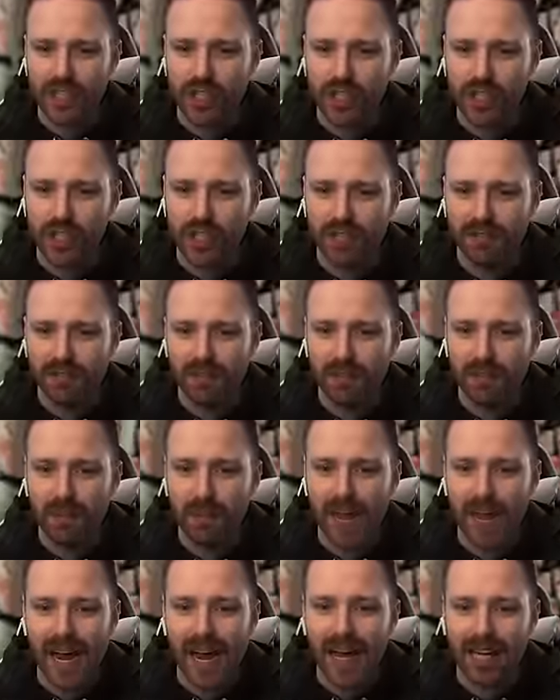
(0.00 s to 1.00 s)
a shift
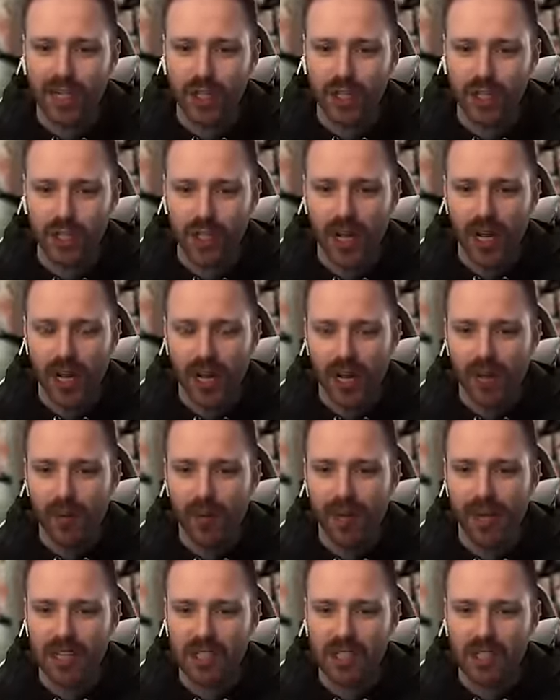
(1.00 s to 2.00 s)
bash.
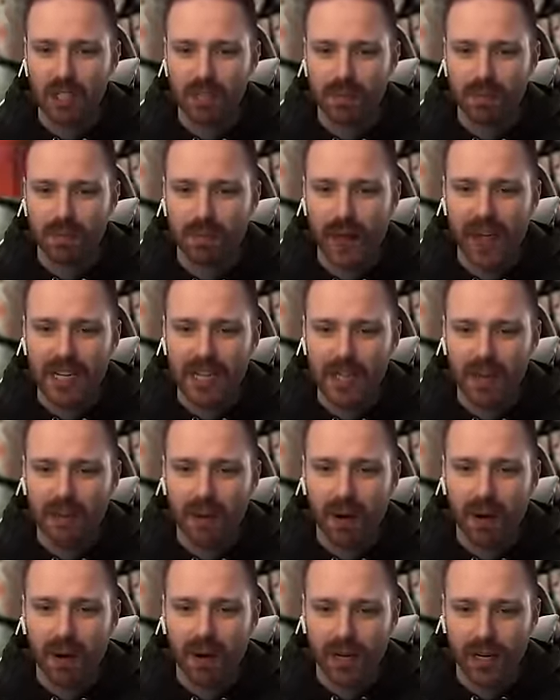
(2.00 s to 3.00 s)
We got a
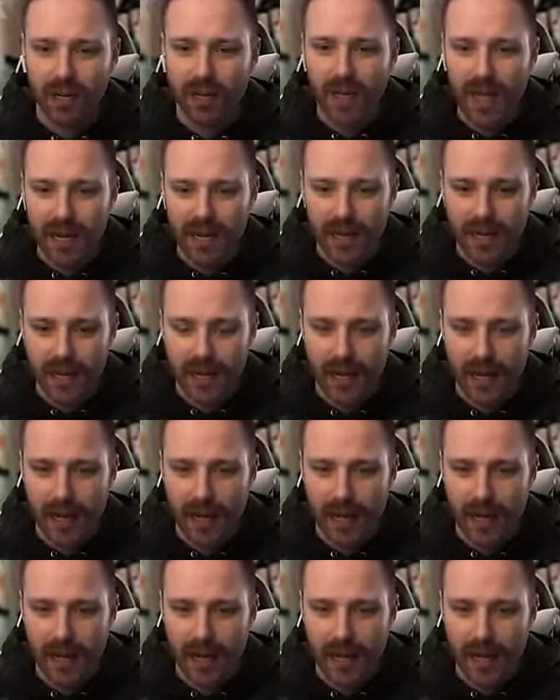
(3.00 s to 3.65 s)
spacebar kick.